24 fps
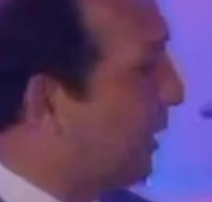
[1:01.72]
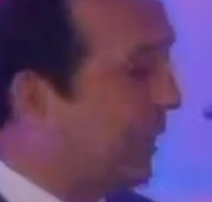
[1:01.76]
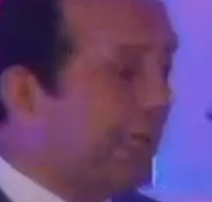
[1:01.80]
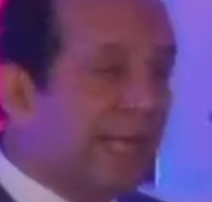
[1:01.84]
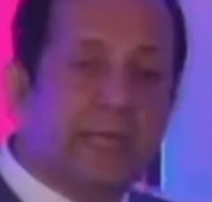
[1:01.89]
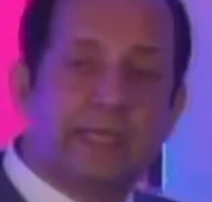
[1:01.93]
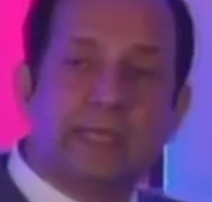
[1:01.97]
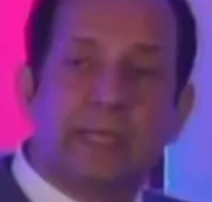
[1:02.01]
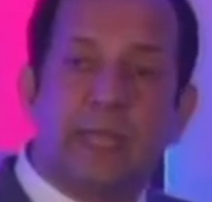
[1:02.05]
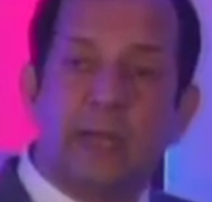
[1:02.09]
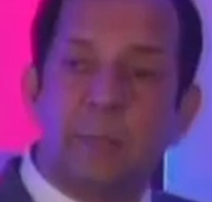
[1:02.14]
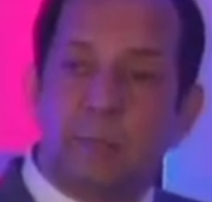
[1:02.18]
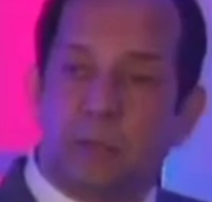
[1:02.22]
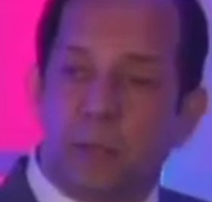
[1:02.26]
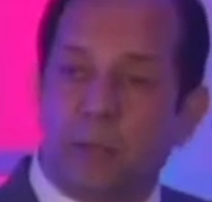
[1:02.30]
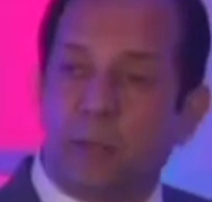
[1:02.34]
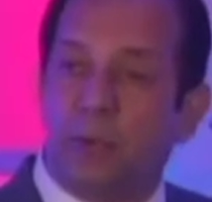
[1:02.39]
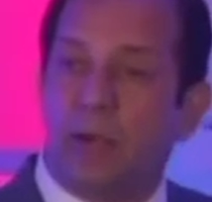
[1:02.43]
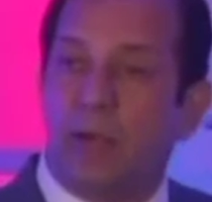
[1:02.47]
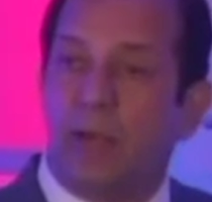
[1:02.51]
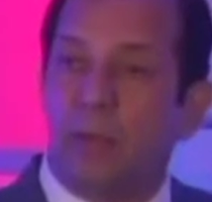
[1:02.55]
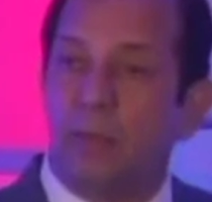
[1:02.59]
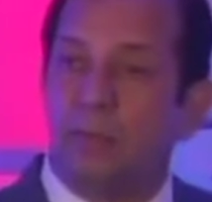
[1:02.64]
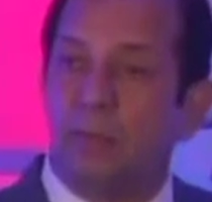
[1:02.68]
healthcare
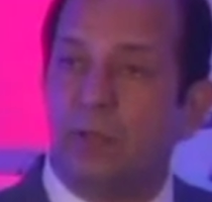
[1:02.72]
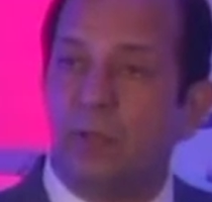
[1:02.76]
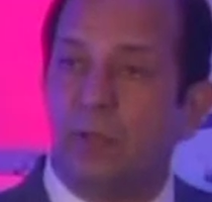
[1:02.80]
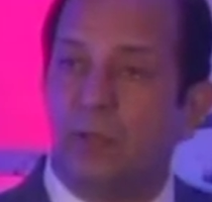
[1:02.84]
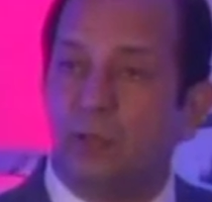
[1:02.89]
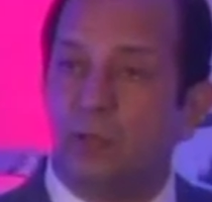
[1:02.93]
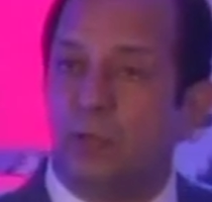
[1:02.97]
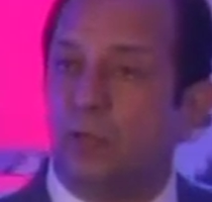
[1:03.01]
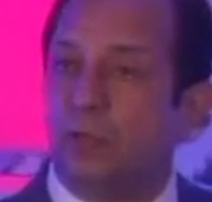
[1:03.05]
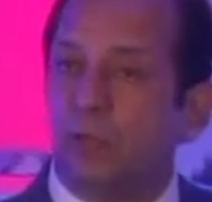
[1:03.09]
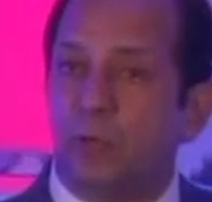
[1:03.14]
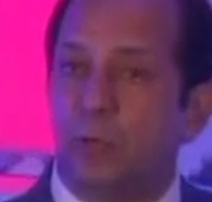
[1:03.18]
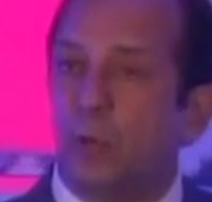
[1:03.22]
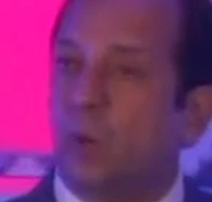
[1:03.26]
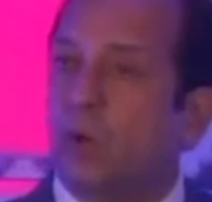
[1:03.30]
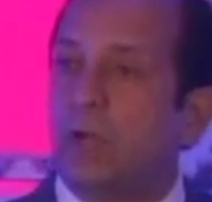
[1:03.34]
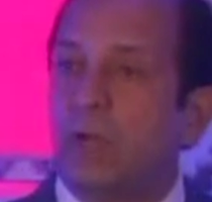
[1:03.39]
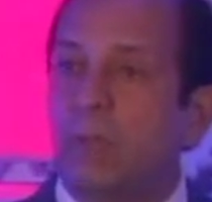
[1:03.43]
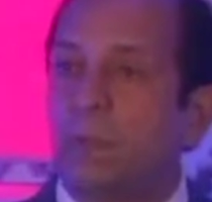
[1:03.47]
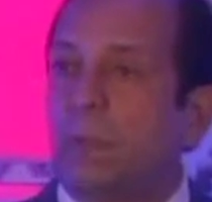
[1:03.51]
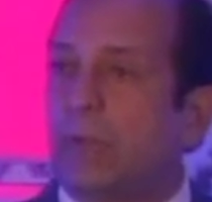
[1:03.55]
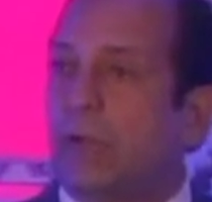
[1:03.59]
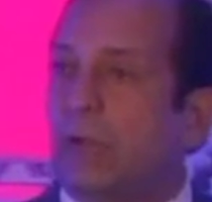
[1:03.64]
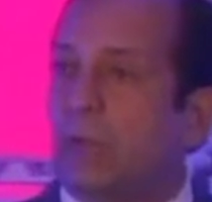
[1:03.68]
program. So if they don't
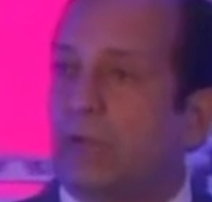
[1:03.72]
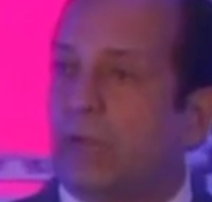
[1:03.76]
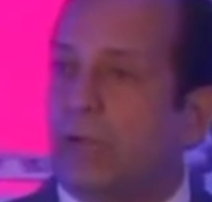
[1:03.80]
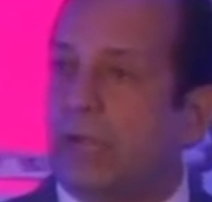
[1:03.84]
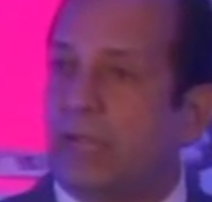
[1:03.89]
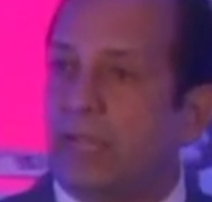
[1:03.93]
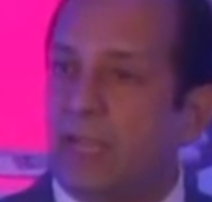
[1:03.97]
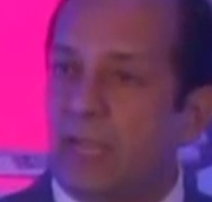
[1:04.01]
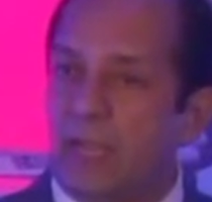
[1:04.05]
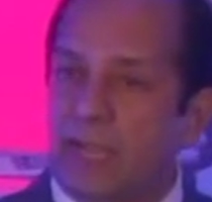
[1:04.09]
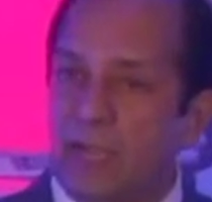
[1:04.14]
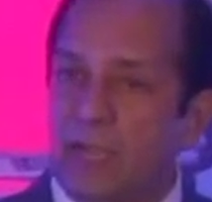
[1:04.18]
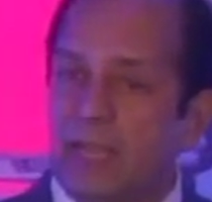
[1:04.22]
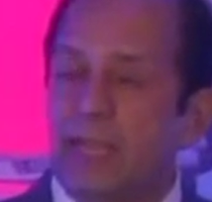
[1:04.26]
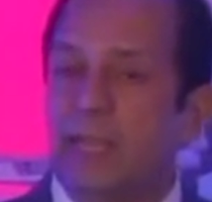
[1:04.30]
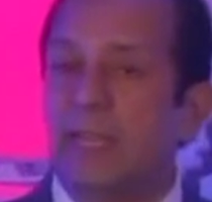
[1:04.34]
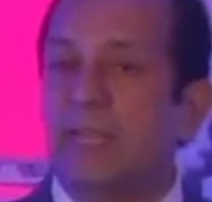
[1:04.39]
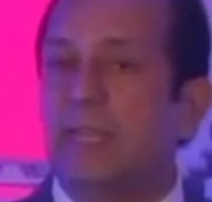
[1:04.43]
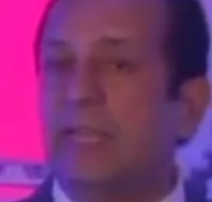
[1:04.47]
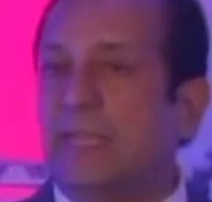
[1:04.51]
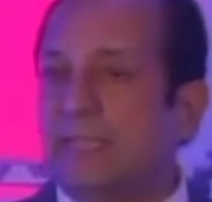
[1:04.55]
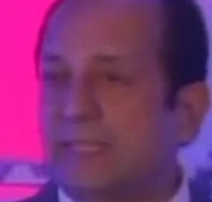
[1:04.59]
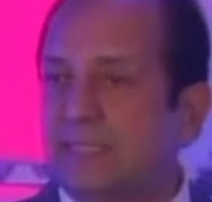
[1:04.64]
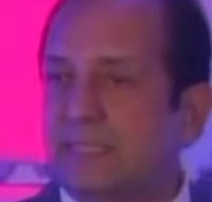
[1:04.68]
depend on India,
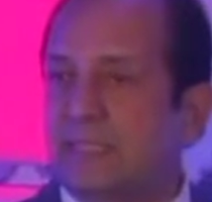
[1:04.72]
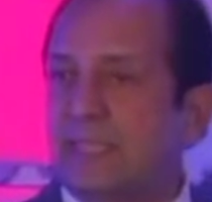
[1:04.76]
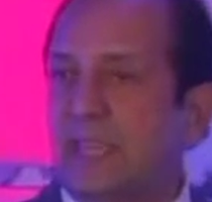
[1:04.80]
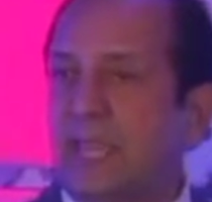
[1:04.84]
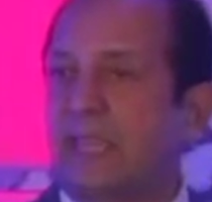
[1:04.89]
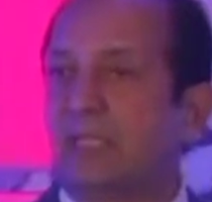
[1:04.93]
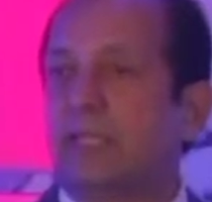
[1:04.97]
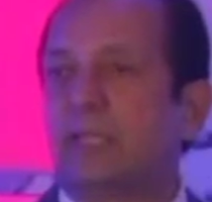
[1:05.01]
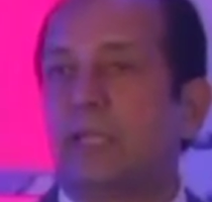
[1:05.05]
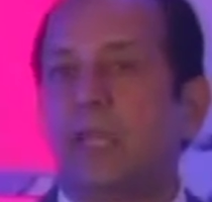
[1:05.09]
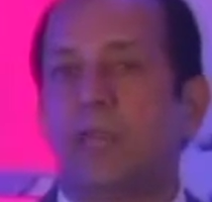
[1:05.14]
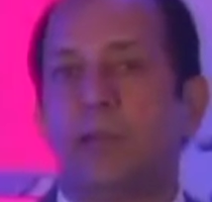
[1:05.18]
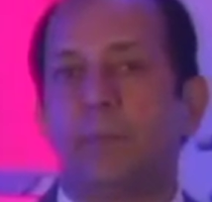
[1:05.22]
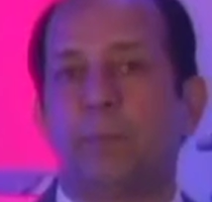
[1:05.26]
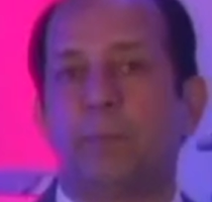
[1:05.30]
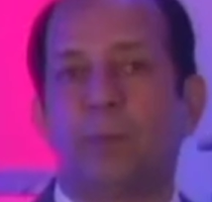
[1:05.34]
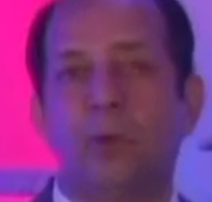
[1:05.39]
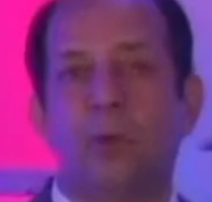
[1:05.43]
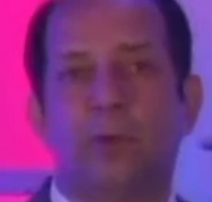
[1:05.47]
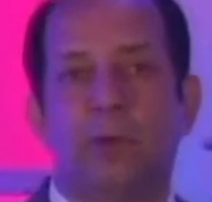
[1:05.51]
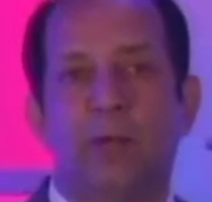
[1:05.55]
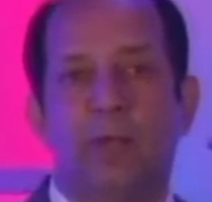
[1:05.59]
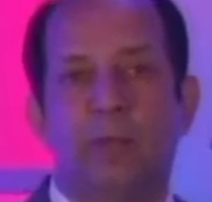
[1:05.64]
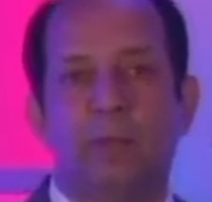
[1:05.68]
his healthcare
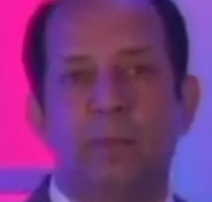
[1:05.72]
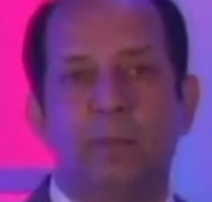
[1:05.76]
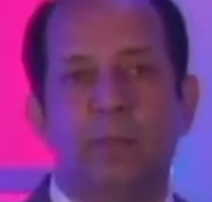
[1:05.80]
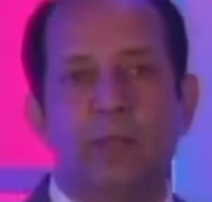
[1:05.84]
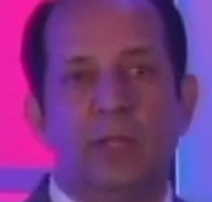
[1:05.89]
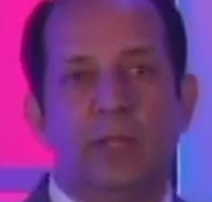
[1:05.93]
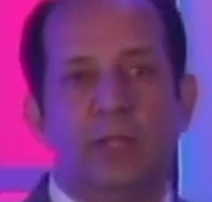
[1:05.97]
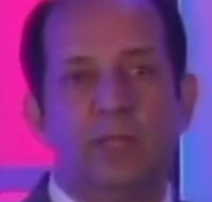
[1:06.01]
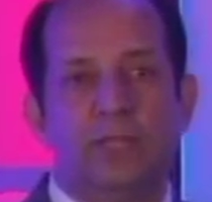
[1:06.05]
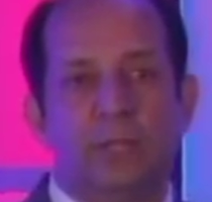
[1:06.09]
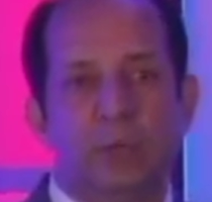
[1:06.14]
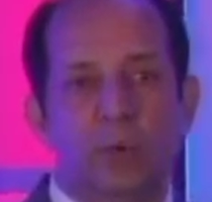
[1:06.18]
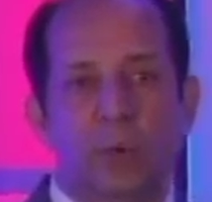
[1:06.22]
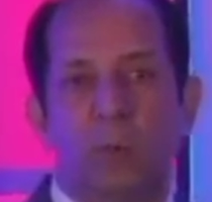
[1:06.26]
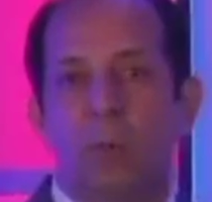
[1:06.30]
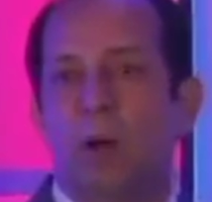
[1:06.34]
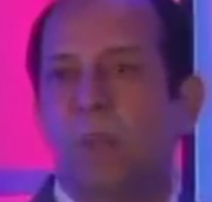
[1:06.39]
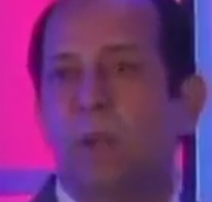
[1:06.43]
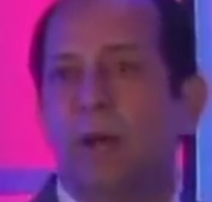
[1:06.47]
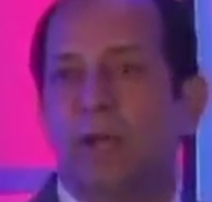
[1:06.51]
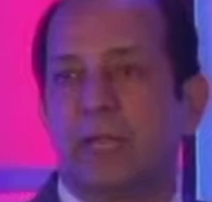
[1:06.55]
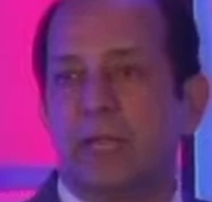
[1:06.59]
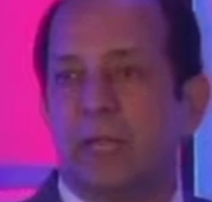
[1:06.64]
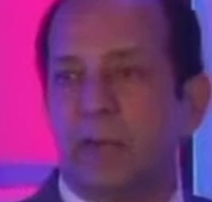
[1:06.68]
program, the
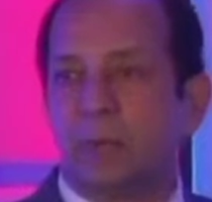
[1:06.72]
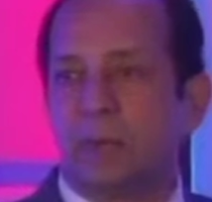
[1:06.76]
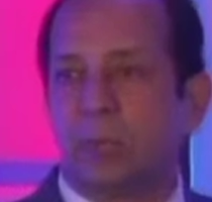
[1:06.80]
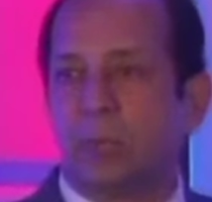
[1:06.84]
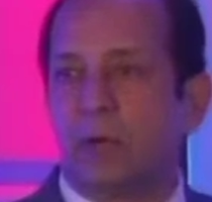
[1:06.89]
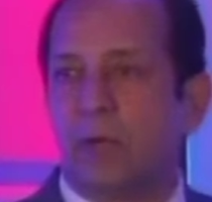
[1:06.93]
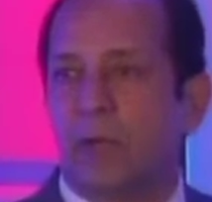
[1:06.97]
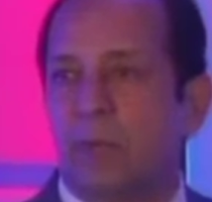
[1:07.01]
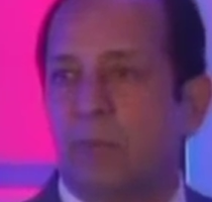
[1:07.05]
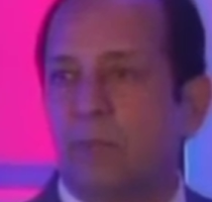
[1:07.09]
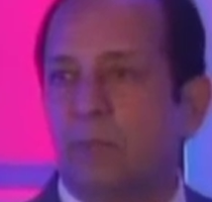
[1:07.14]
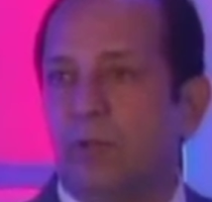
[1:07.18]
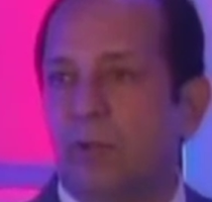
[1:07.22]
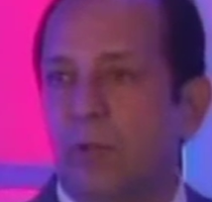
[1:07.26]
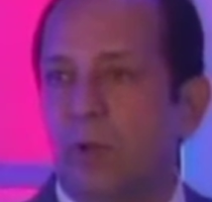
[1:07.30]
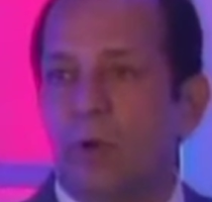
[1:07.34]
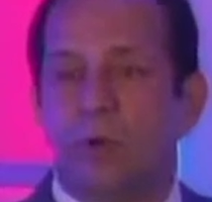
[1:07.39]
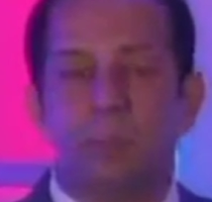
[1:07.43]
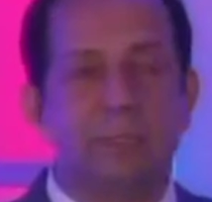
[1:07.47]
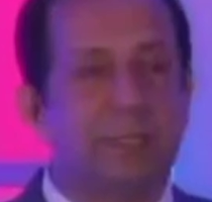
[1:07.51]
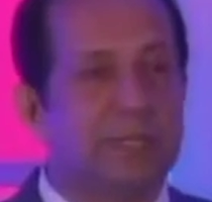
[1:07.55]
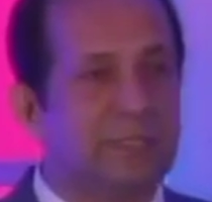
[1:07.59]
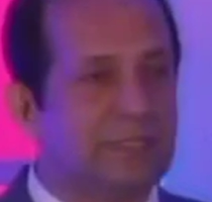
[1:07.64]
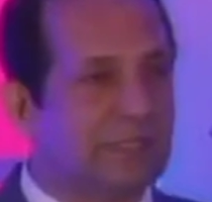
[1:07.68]
Obamacare program, will
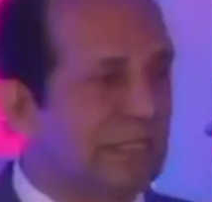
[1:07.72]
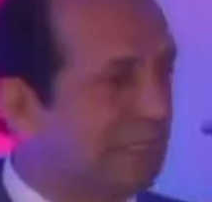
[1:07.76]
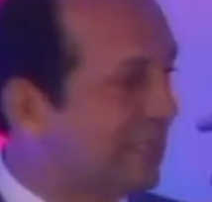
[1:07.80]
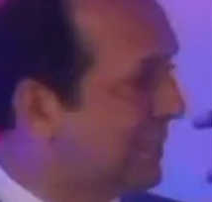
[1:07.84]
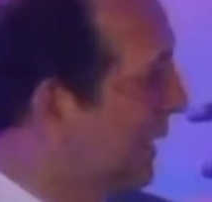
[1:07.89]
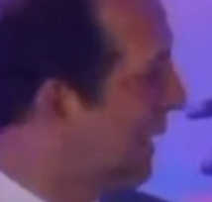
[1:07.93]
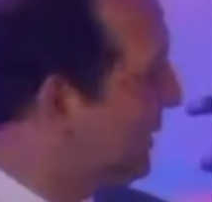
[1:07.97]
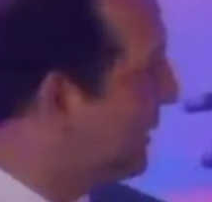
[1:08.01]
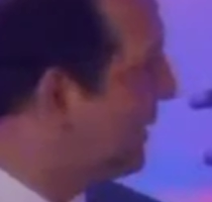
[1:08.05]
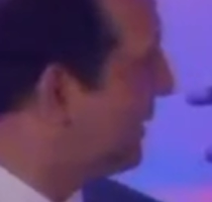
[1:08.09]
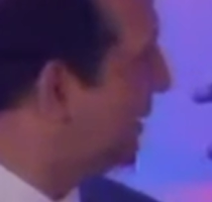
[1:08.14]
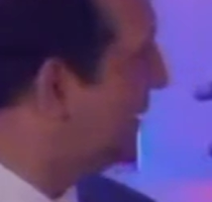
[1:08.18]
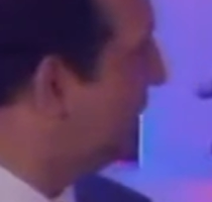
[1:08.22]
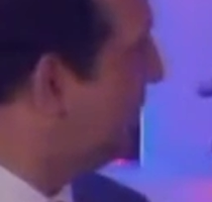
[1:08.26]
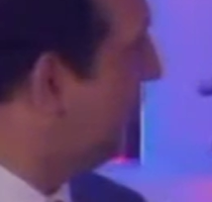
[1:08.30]
not be a success.